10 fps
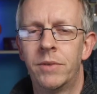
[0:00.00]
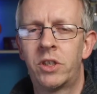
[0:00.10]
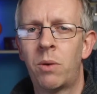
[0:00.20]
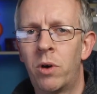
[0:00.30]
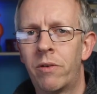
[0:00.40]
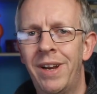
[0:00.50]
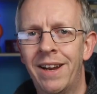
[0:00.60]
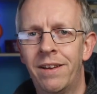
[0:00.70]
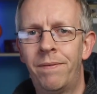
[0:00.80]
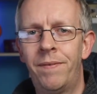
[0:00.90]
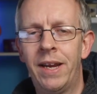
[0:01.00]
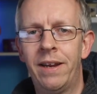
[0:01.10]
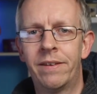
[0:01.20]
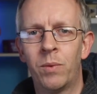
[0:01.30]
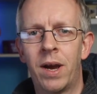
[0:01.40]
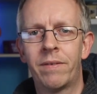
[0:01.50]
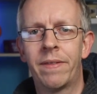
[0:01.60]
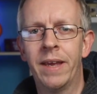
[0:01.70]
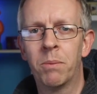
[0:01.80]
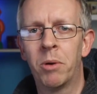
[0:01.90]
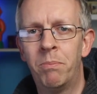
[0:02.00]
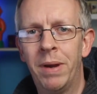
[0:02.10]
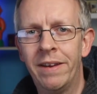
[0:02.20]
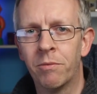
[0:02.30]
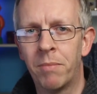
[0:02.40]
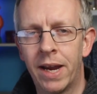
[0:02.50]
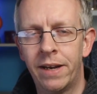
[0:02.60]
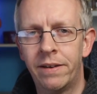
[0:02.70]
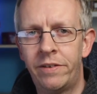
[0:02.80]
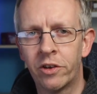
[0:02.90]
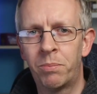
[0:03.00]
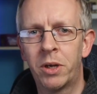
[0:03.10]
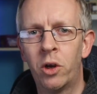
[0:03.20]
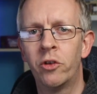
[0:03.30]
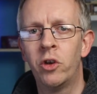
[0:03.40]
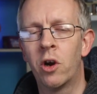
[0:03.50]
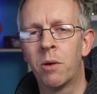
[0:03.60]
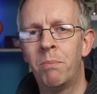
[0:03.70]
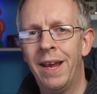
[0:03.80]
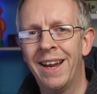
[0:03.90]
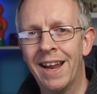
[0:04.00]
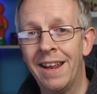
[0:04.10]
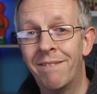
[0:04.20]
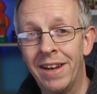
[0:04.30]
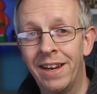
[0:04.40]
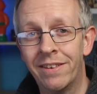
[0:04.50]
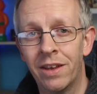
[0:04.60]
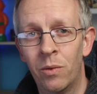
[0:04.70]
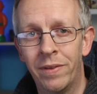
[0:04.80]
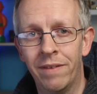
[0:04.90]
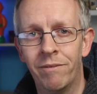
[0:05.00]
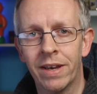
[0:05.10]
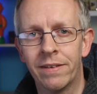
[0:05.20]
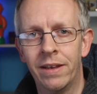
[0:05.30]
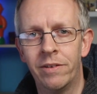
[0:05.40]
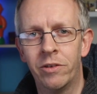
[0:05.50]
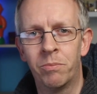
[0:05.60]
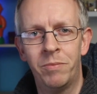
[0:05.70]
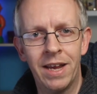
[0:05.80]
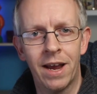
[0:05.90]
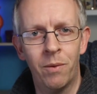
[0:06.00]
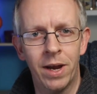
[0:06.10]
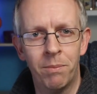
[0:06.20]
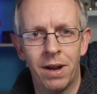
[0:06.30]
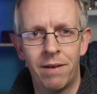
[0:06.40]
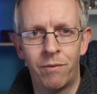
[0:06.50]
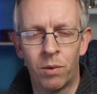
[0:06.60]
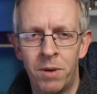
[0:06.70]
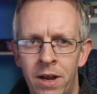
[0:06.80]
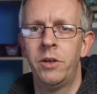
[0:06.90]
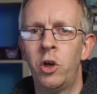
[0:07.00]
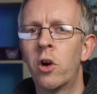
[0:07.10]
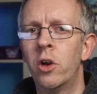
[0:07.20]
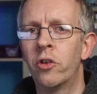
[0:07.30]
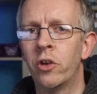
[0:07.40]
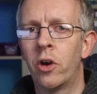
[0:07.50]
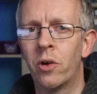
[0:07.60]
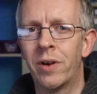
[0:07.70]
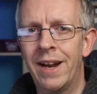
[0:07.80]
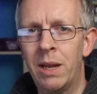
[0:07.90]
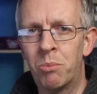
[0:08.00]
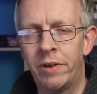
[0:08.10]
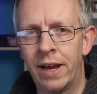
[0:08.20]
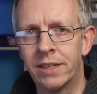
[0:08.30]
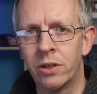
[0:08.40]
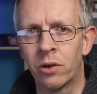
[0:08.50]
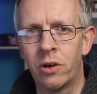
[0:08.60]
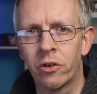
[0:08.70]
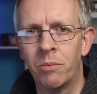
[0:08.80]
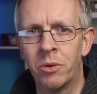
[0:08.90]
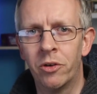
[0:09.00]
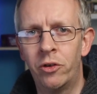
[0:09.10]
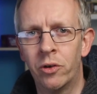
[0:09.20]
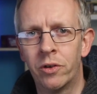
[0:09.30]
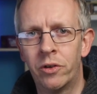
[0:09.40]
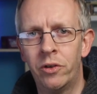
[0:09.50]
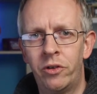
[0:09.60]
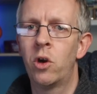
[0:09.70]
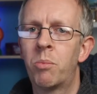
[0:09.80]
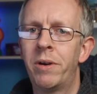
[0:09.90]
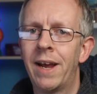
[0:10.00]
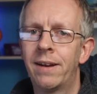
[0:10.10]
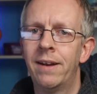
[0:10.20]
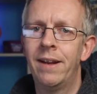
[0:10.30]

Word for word: Somewhat related to fees, we'll have to think about peace of mind. Just because you aren't paying any fees with InvestEngine's DIY platform, you aren't losing out on any protection or customer assurances. You are protected